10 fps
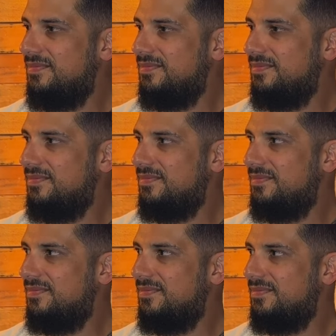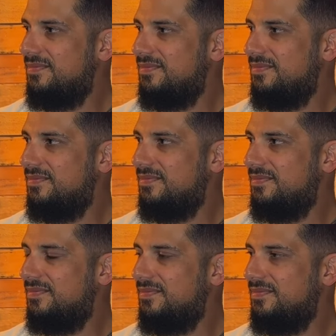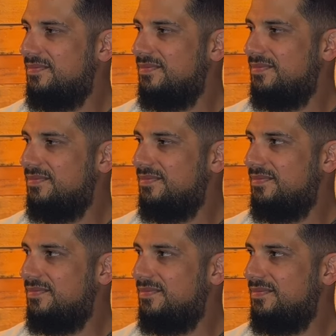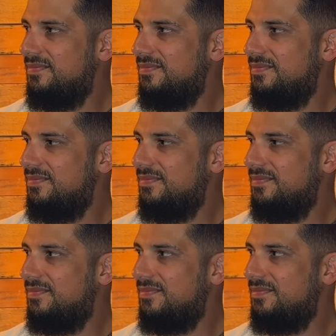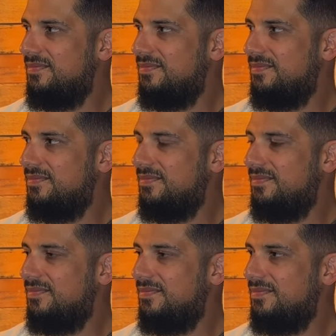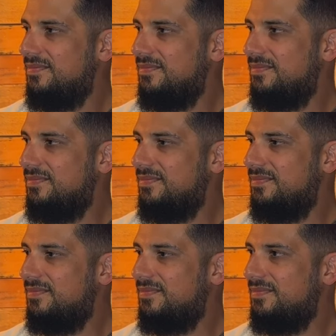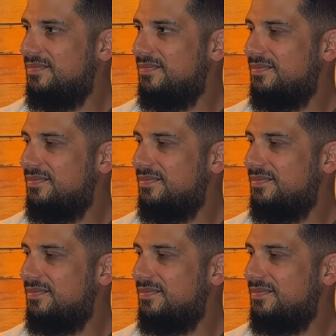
(not speaking)